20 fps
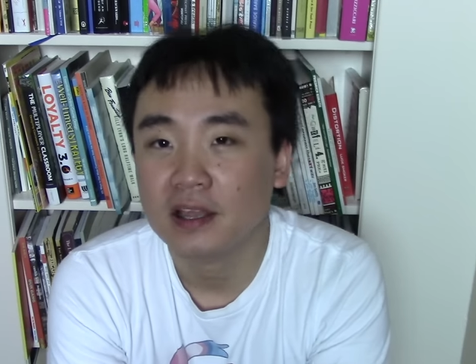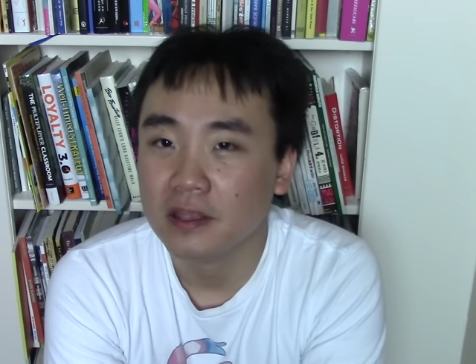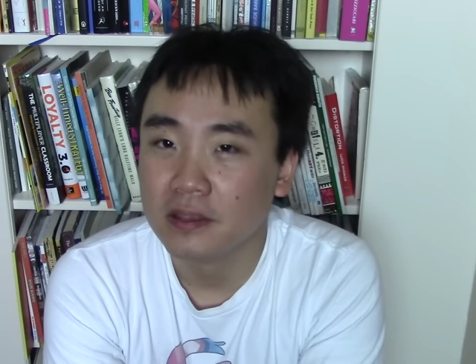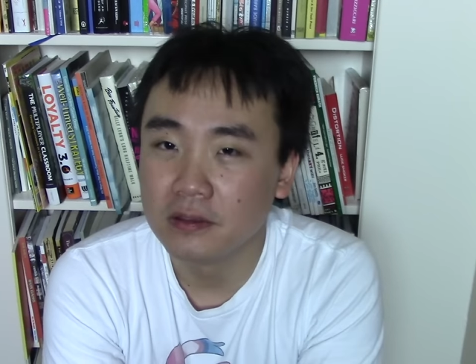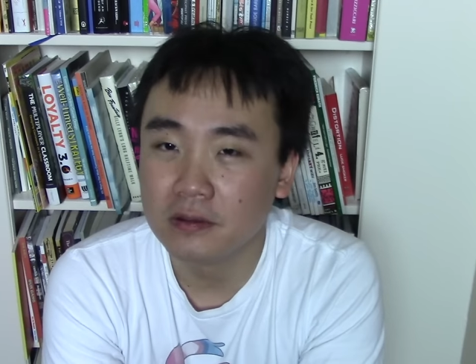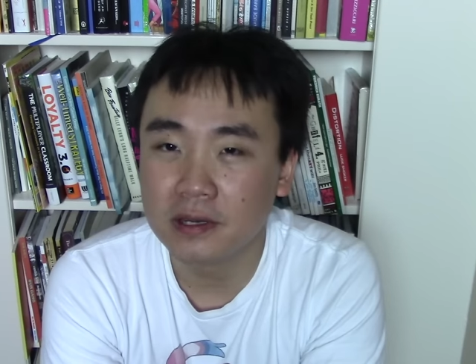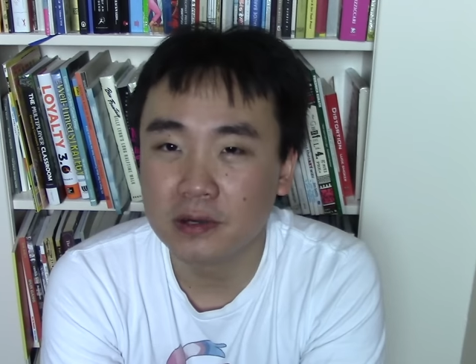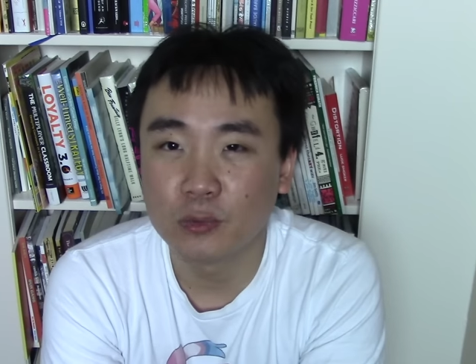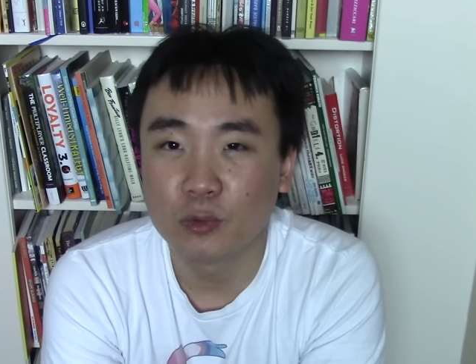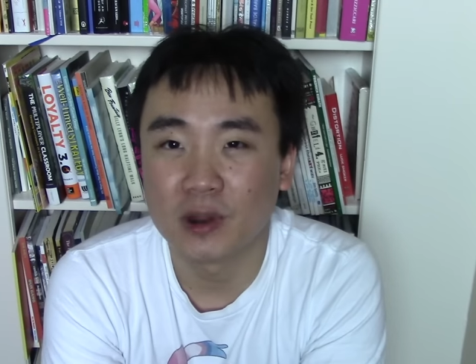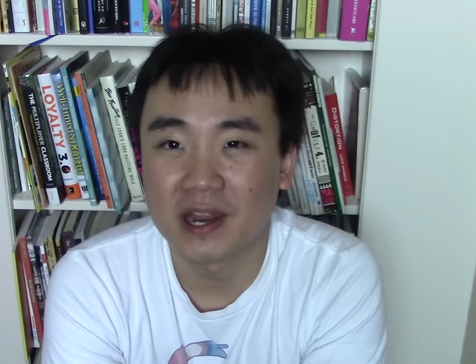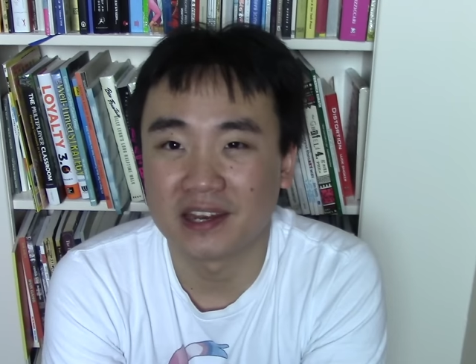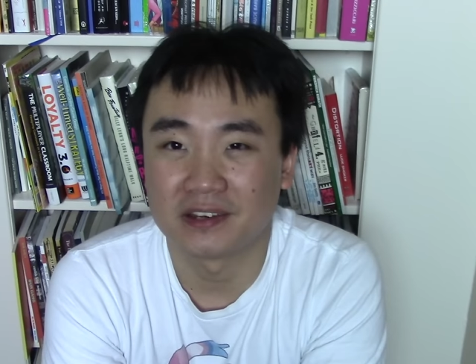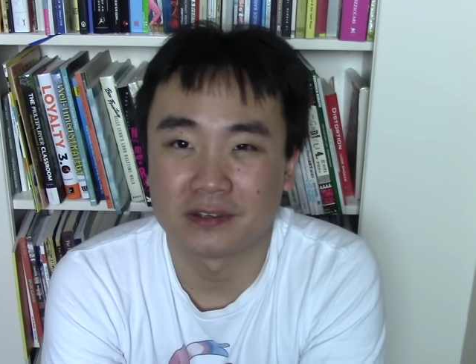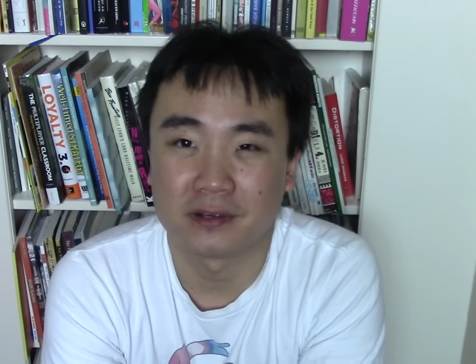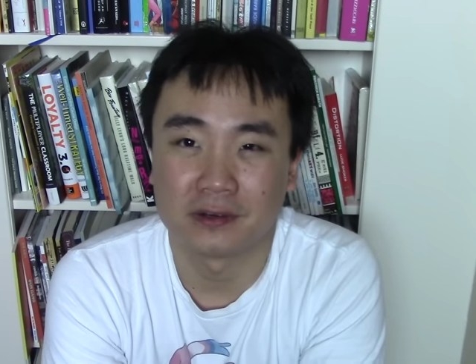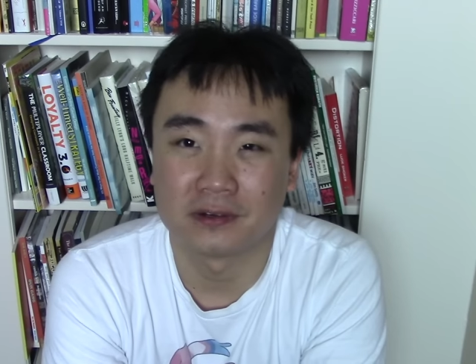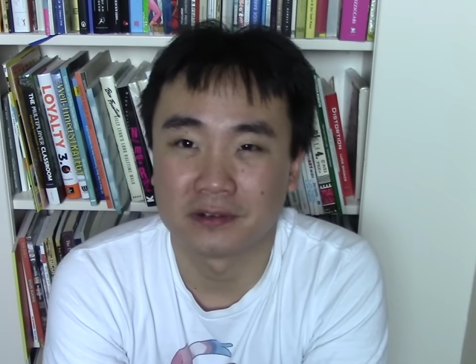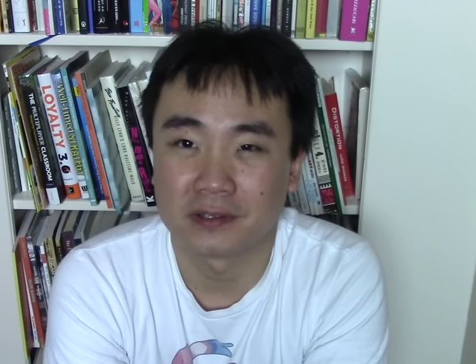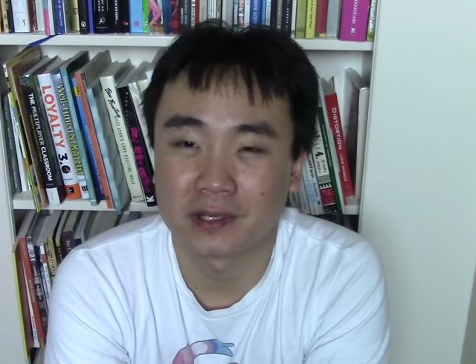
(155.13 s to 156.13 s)
you can wait and
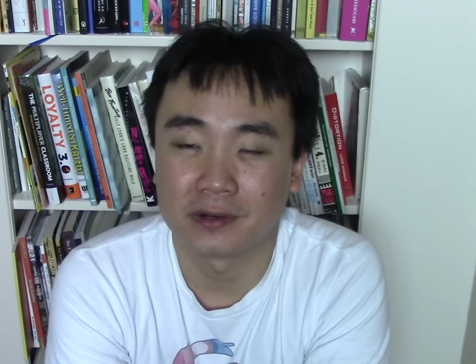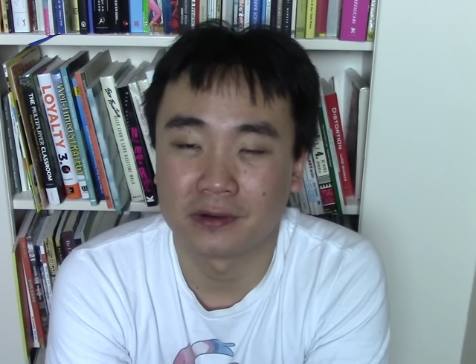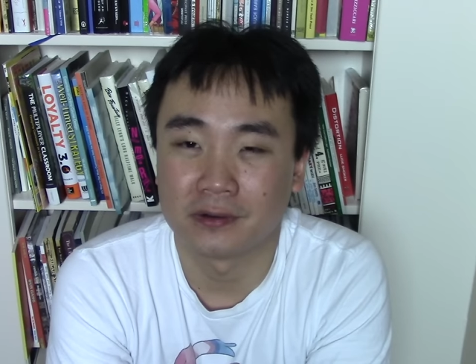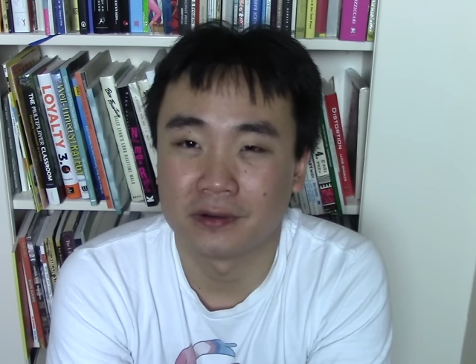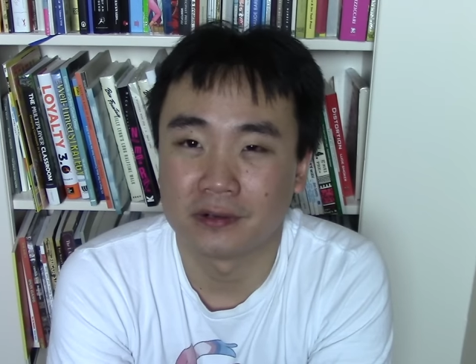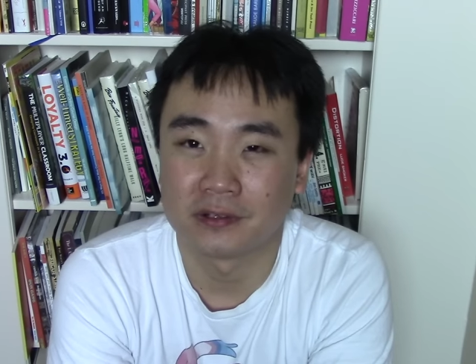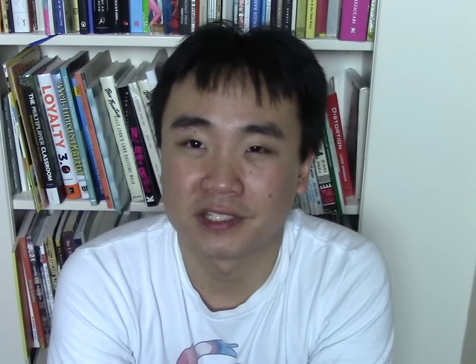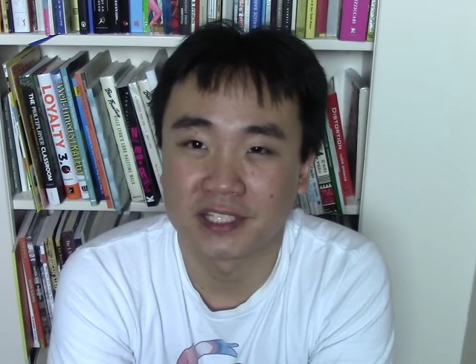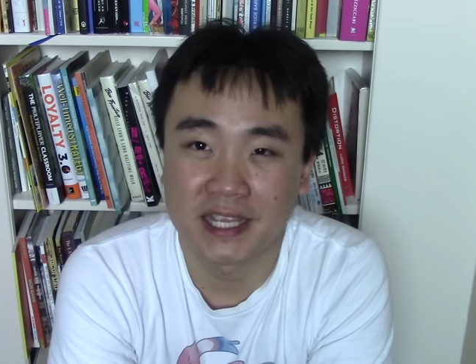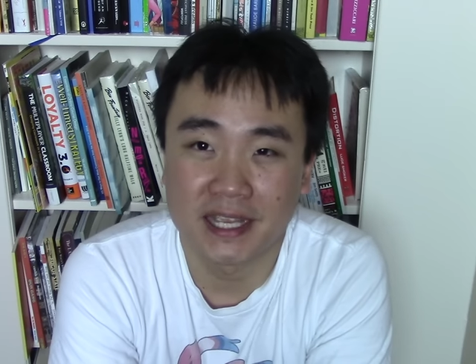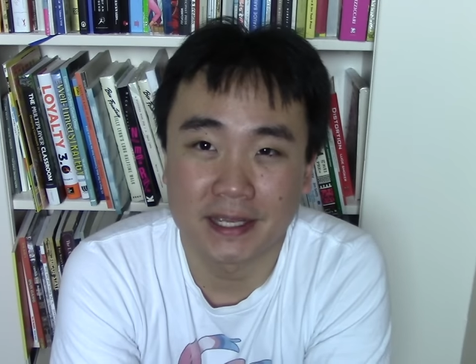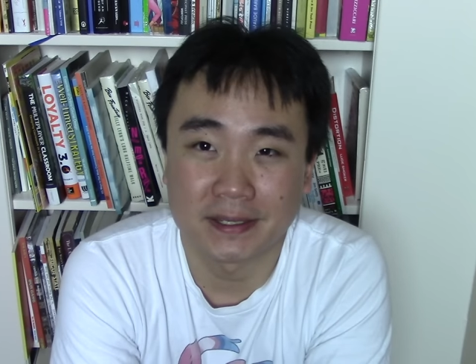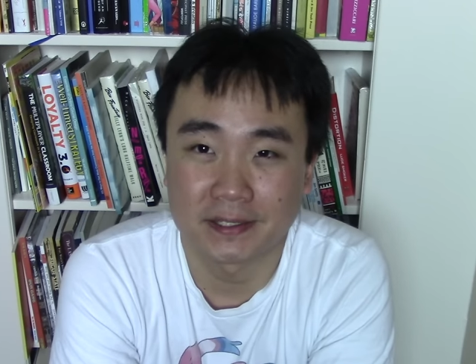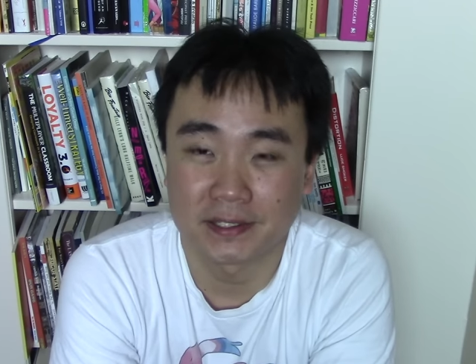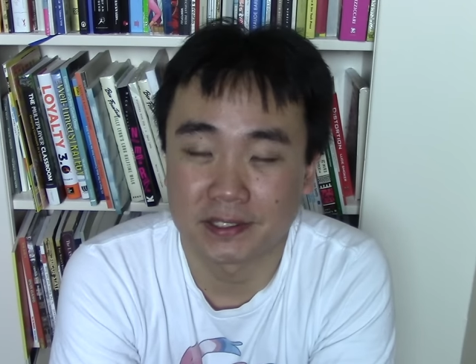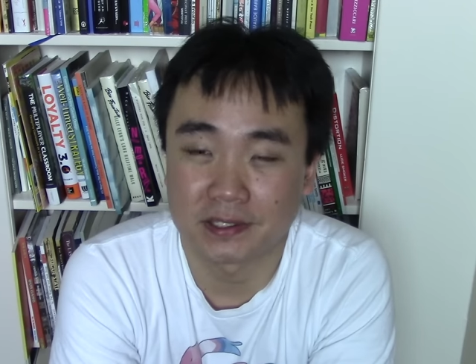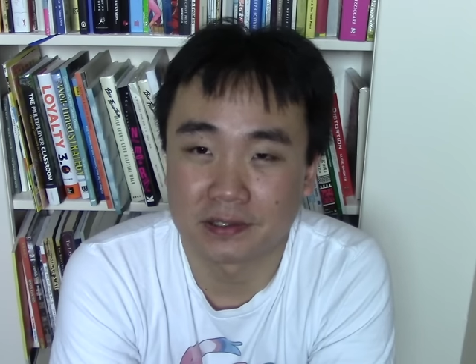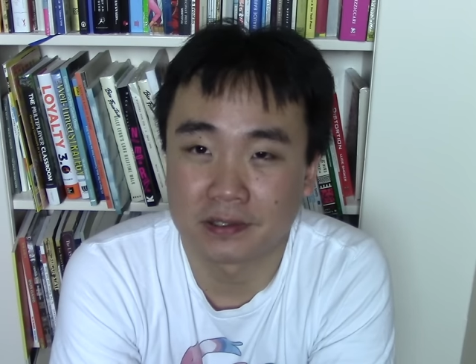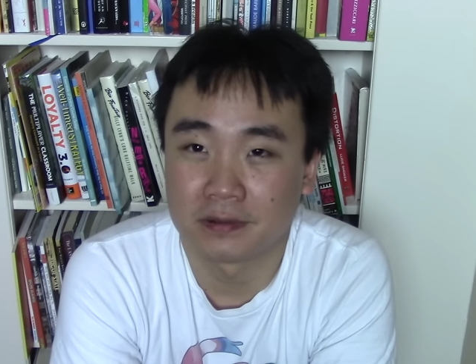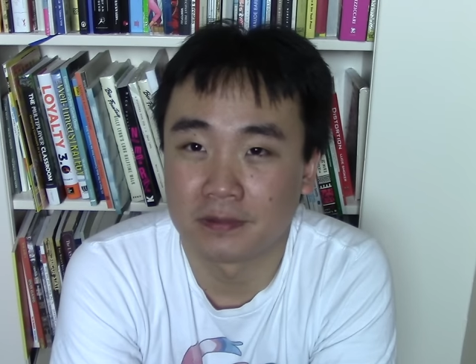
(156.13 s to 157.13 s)
turn
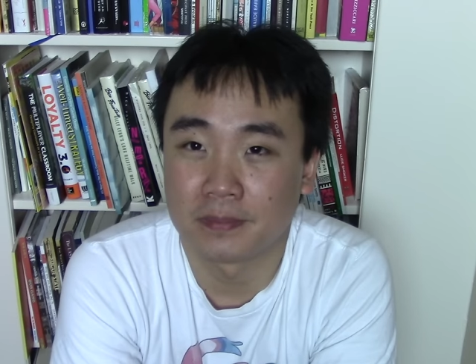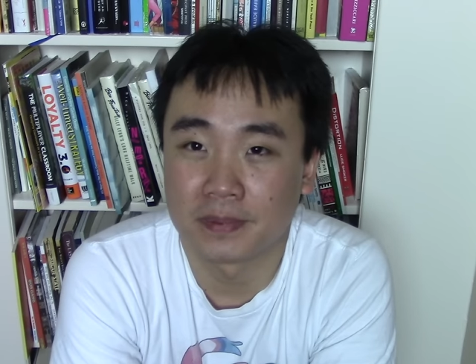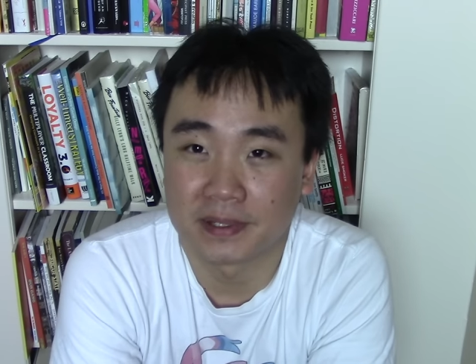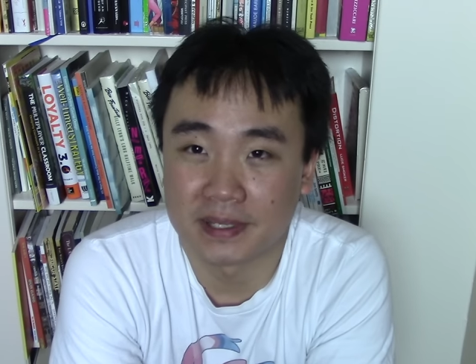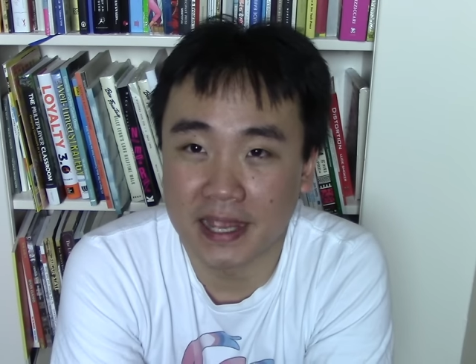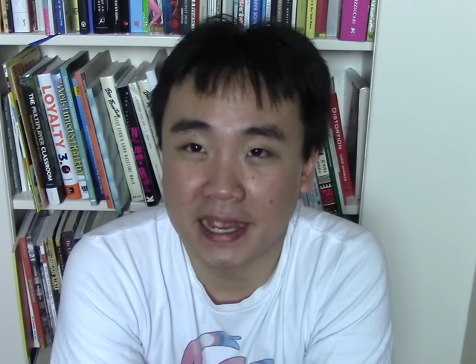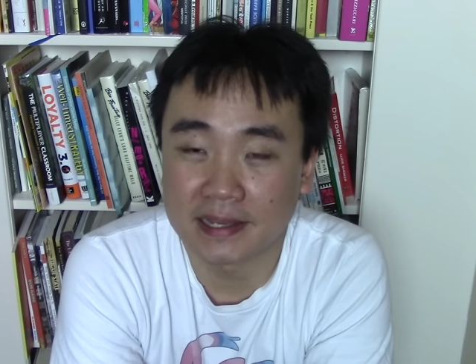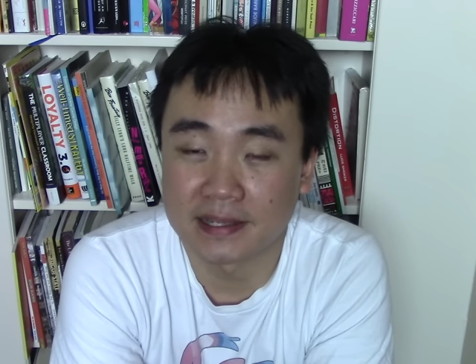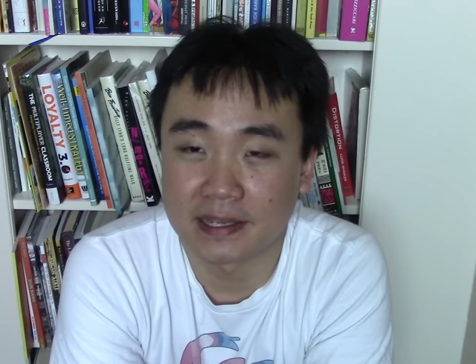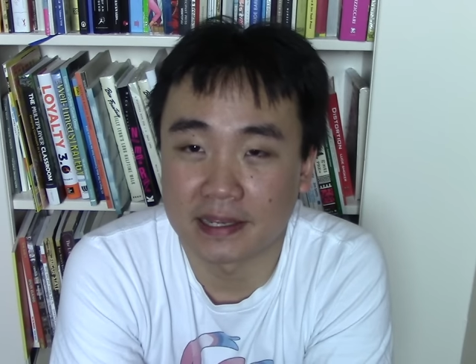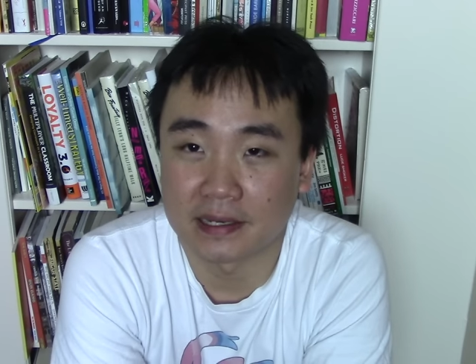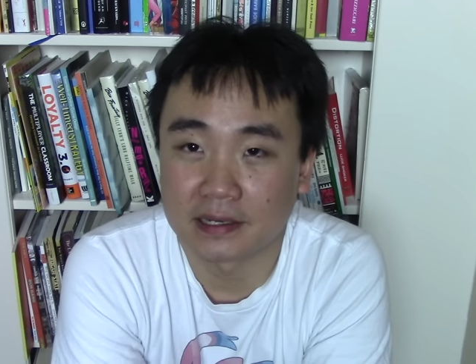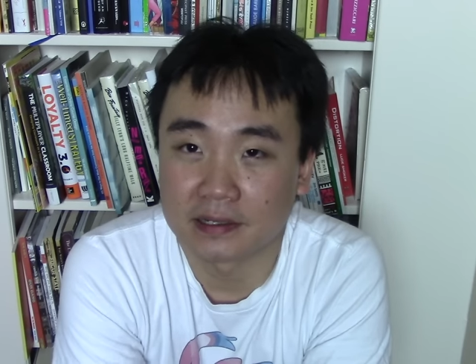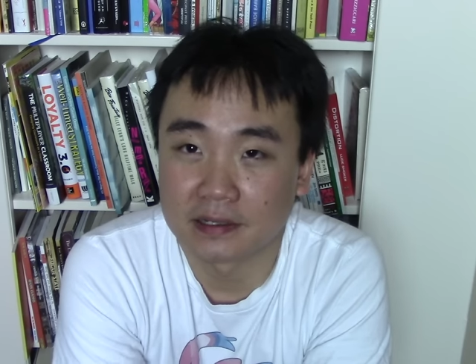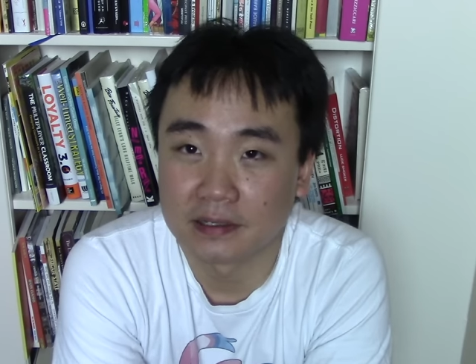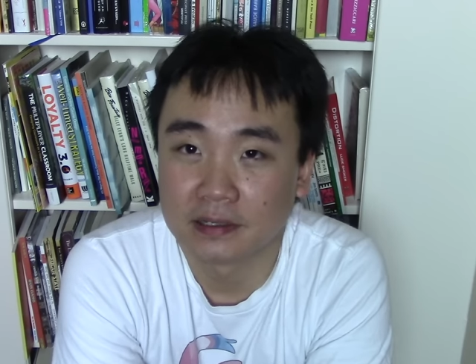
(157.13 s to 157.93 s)
6 to protect it.